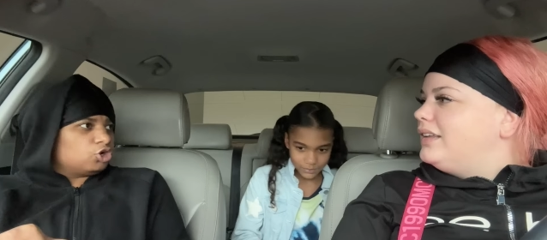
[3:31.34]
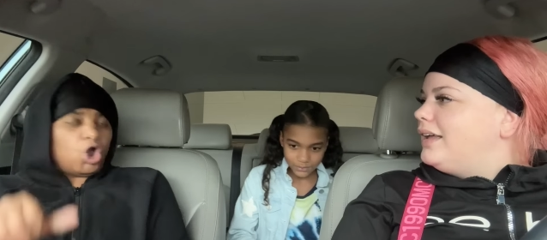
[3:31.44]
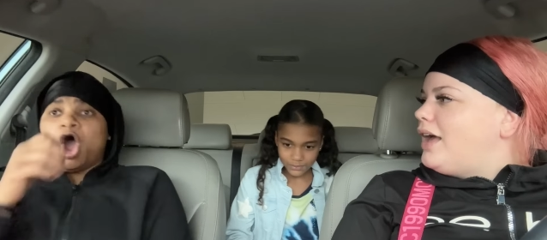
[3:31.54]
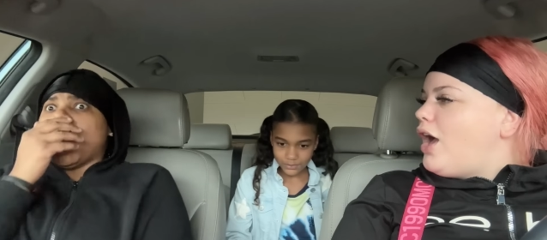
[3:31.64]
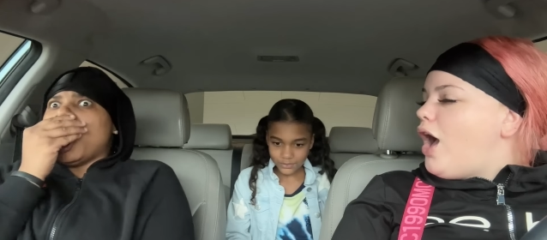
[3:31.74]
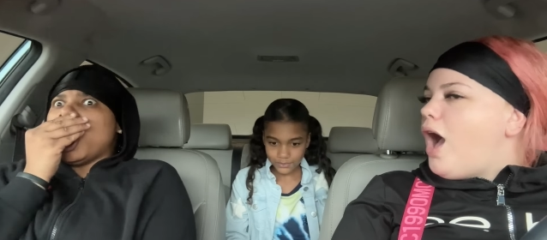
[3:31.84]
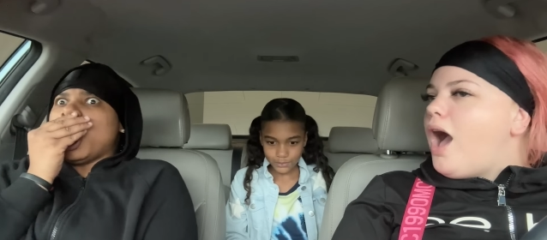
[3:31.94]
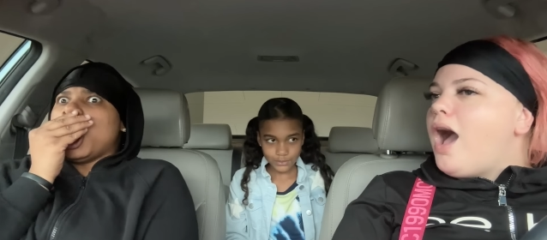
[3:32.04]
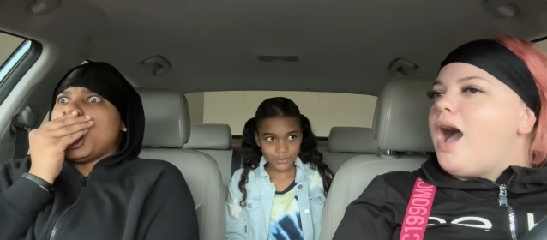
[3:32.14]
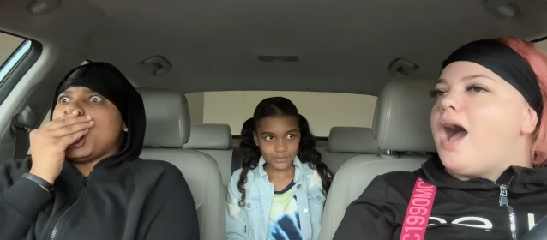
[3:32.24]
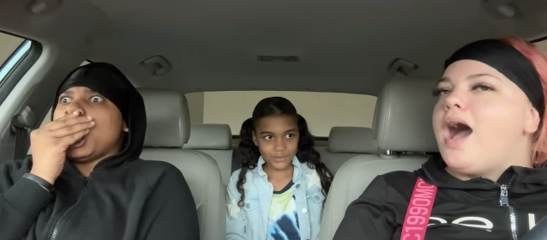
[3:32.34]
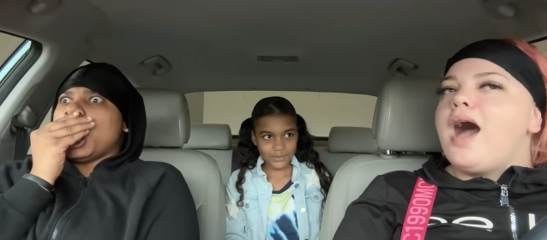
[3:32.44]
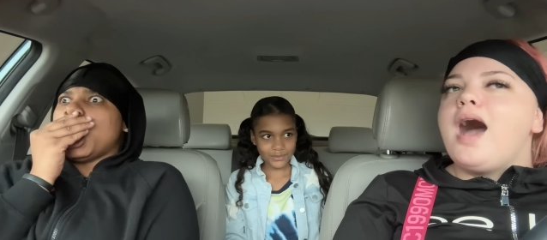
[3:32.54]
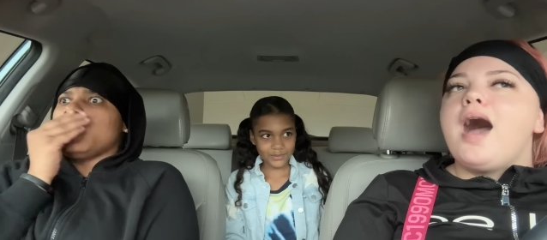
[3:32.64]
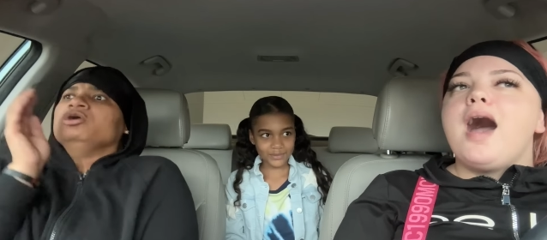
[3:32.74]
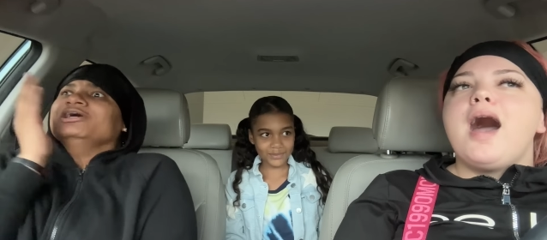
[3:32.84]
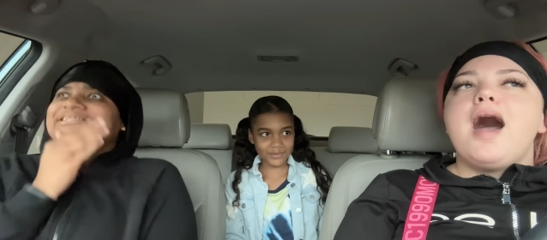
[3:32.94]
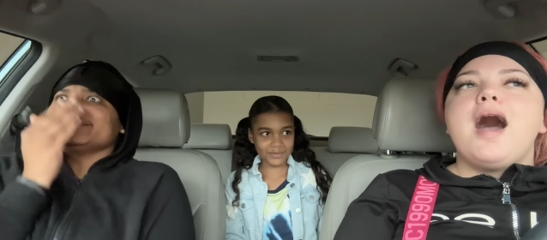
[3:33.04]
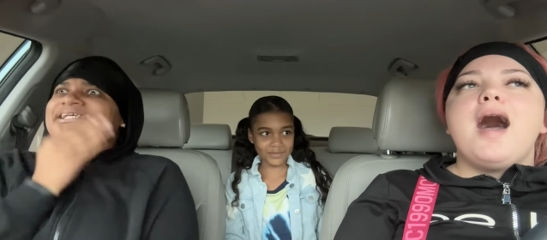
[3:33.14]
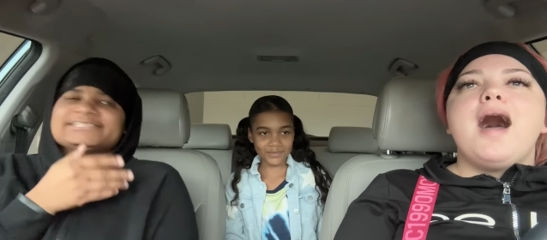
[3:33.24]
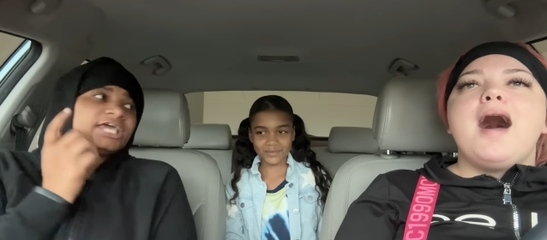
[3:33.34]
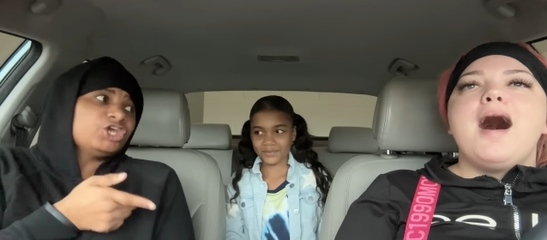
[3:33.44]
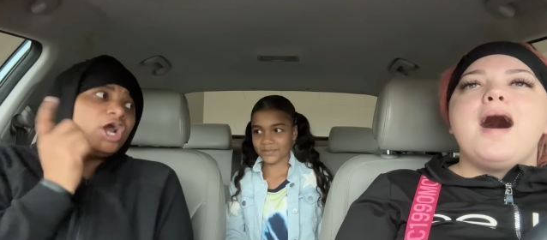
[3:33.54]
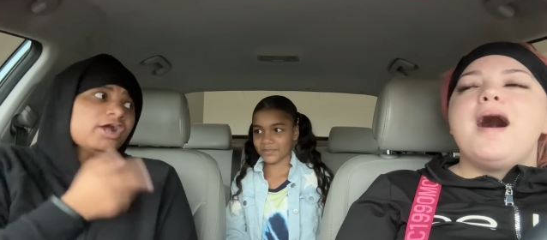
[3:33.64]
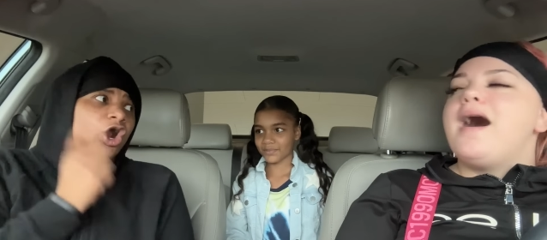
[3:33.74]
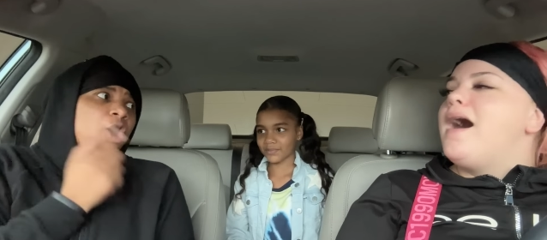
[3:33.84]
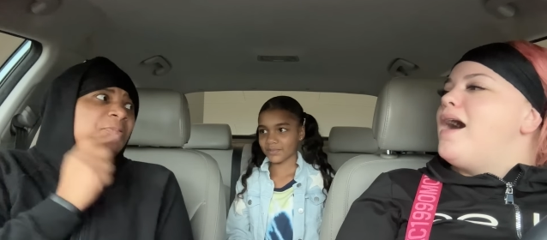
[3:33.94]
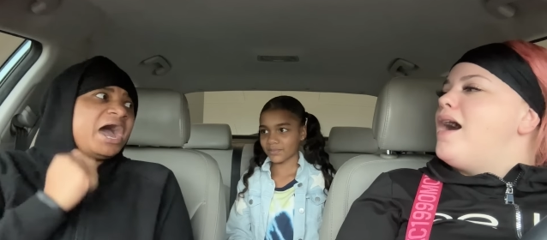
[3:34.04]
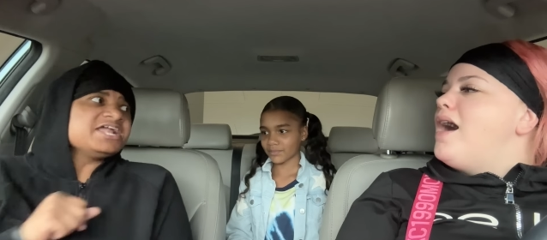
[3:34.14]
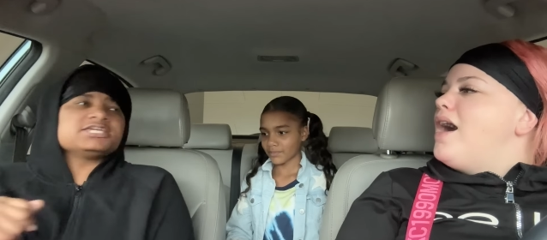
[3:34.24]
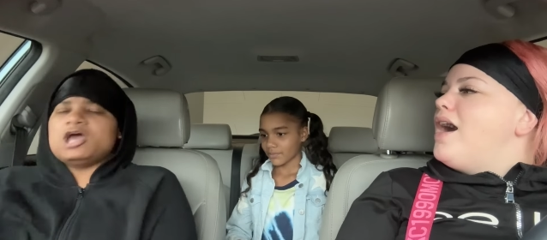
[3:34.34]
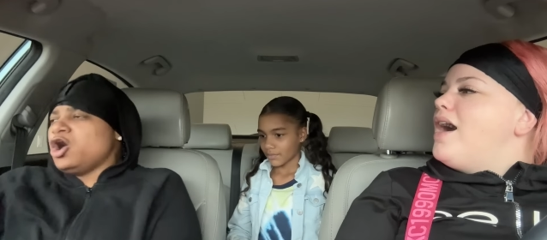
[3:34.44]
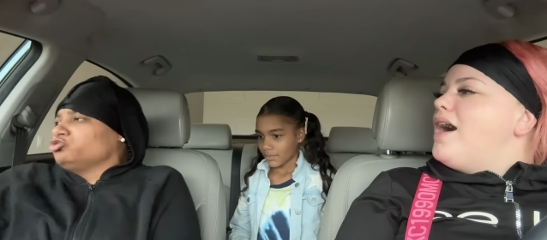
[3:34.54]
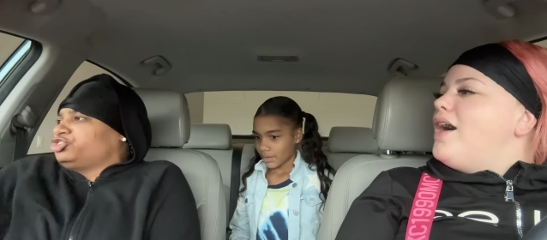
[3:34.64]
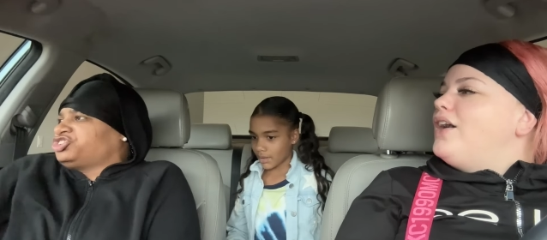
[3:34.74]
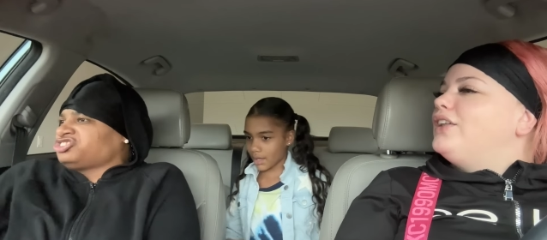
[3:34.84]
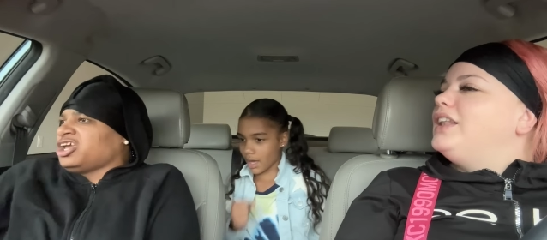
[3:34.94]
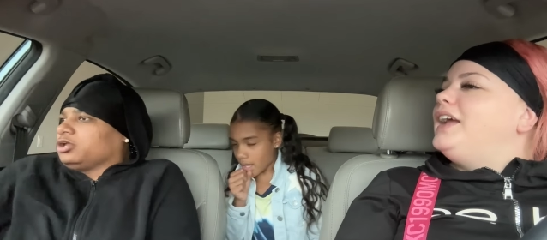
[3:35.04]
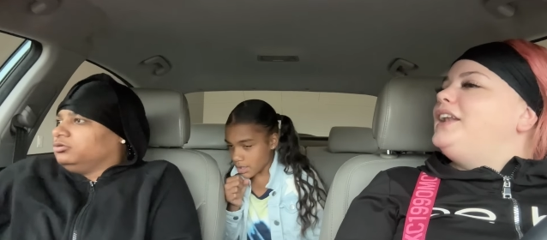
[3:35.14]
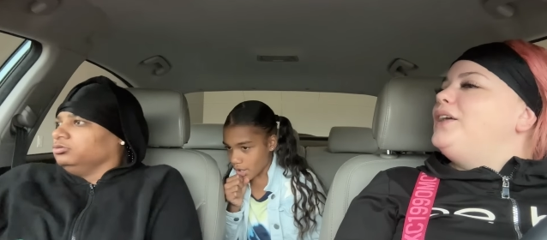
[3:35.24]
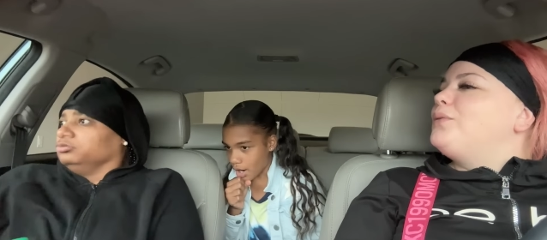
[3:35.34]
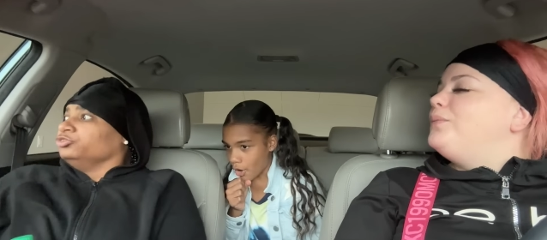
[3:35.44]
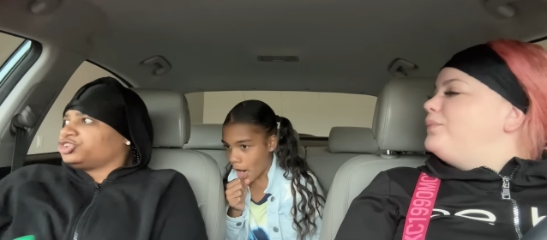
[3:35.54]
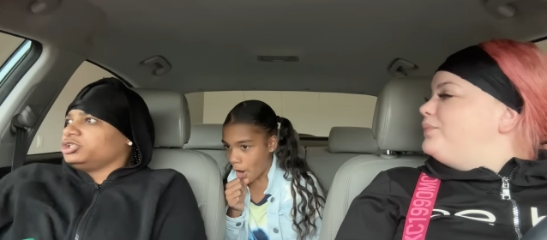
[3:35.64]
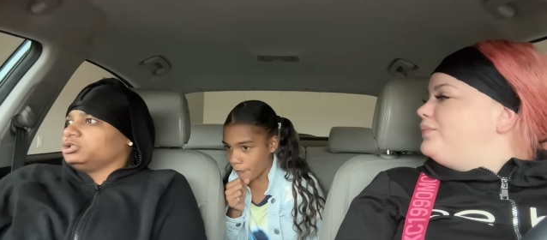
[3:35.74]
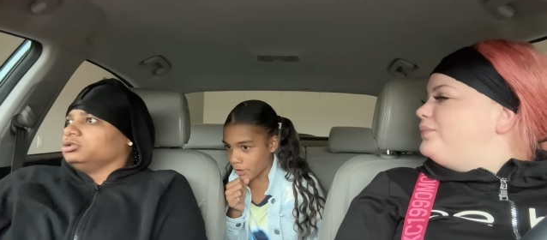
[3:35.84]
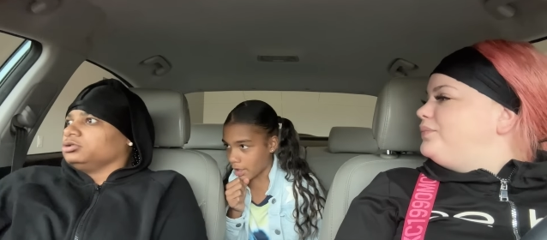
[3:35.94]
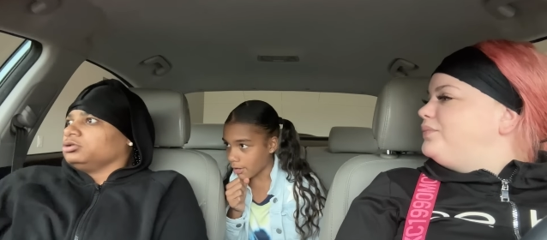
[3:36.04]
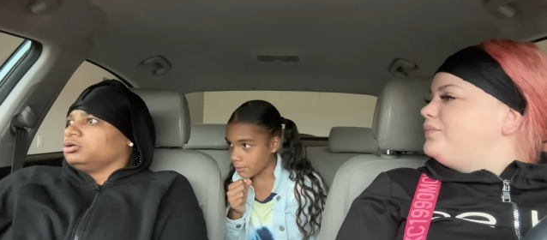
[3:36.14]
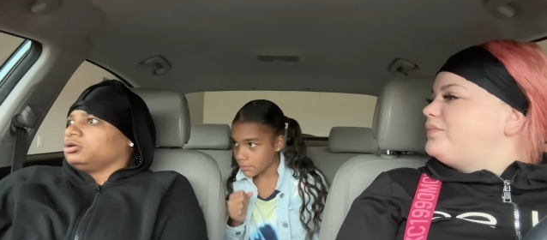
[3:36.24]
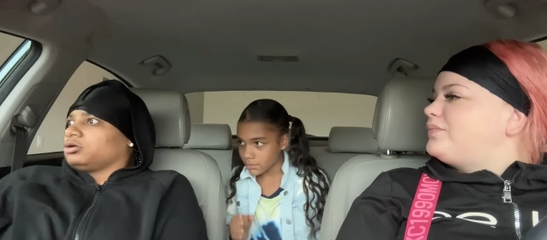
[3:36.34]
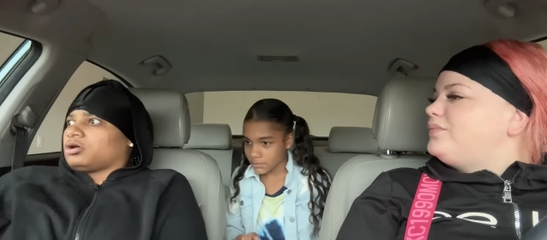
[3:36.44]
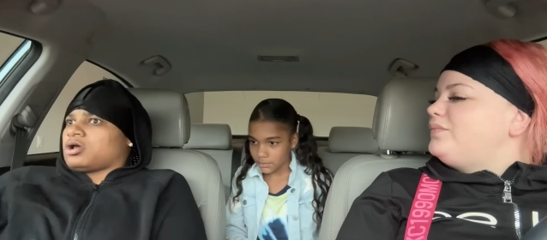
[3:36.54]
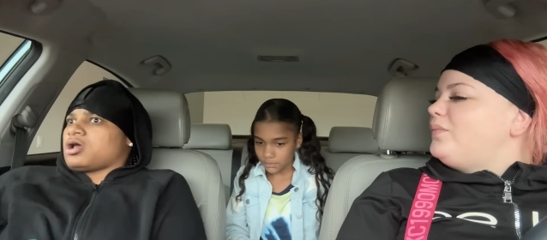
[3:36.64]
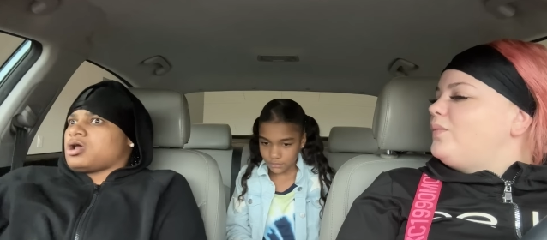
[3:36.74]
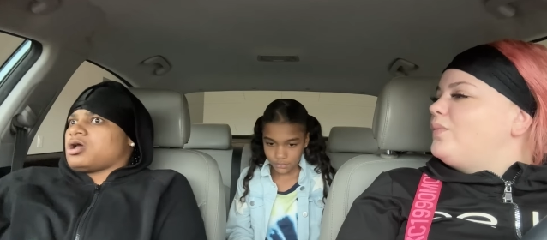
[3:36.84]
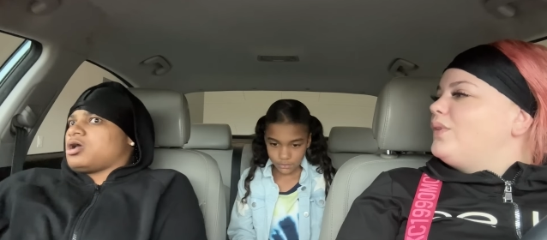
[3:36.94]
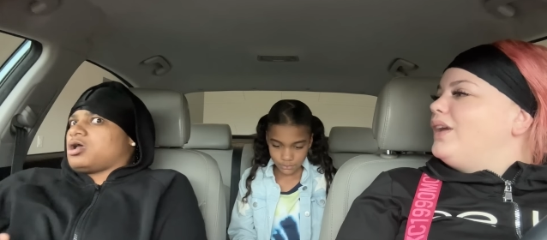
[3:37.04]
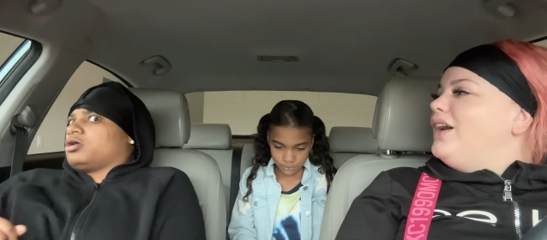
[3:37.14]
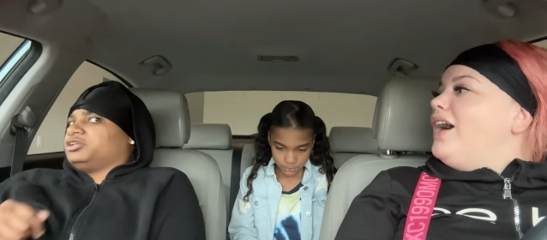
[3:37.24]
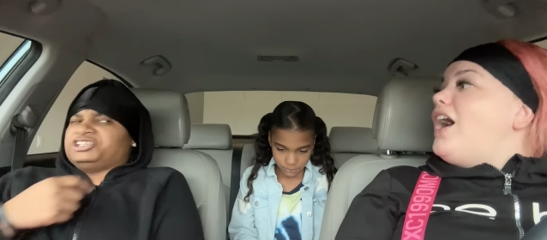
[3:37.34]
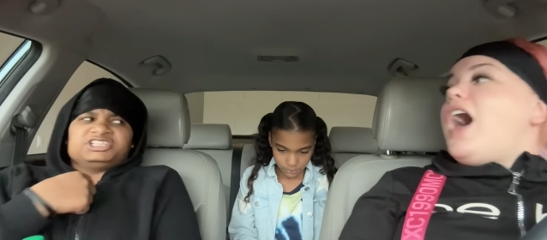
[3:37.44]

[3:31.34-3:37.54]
Speaker 1: Oh! She said your whole body. Oh shit! Look, your whole she... outfit. Did she...